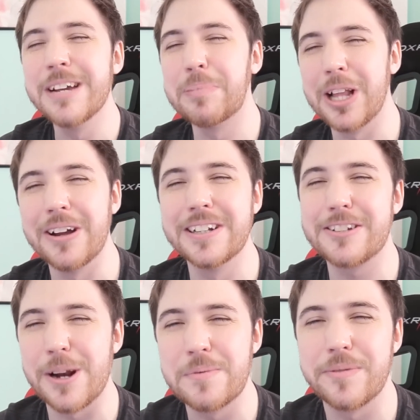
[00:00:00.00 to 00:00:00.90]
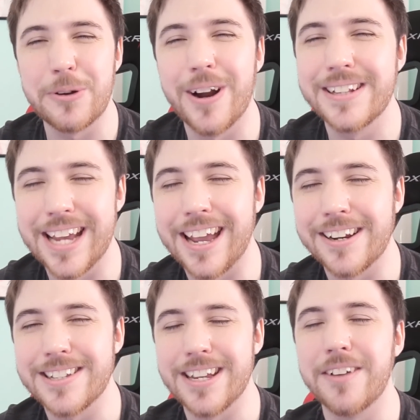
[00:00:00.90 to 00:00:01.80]
Link below in the description if you want to take
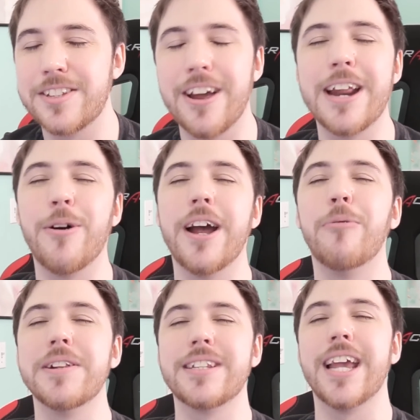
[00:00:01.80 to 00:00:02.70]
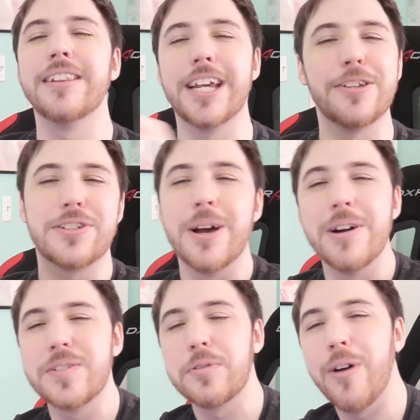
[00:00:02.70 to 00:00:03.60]
it yourself. So anyway, once again, thank you so
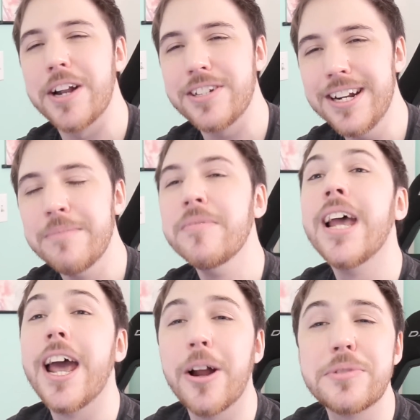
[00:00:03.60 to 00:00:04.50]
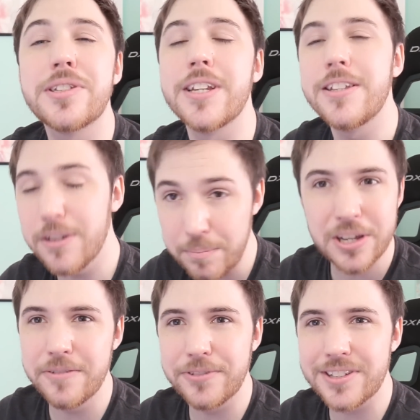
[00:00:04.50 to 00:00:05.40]
much for watching, and hope to see you
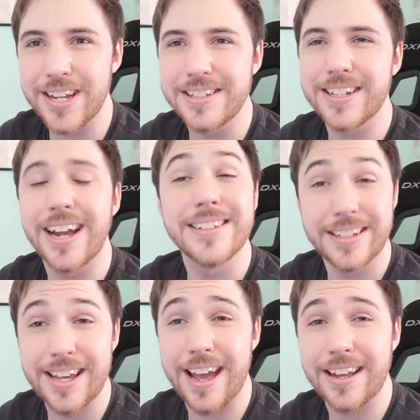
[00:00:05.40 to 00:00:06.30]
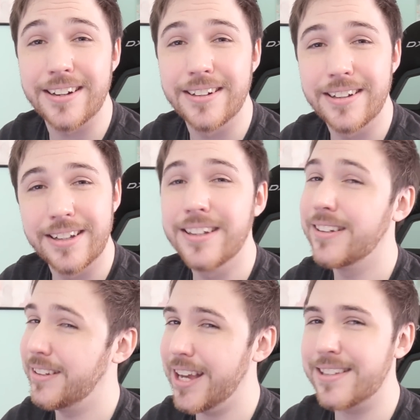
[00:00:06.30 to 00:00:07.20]
beautiful sons and guns again
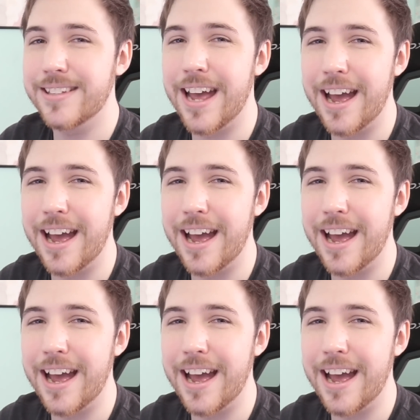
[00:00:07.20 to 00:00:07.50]
next